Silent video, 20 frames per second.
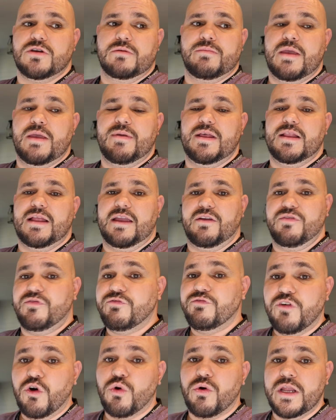So it may be like
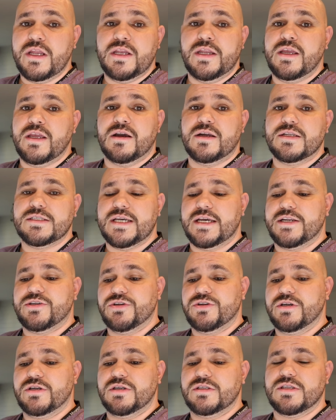40 neon
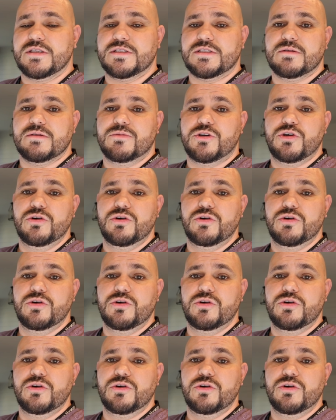tetras and some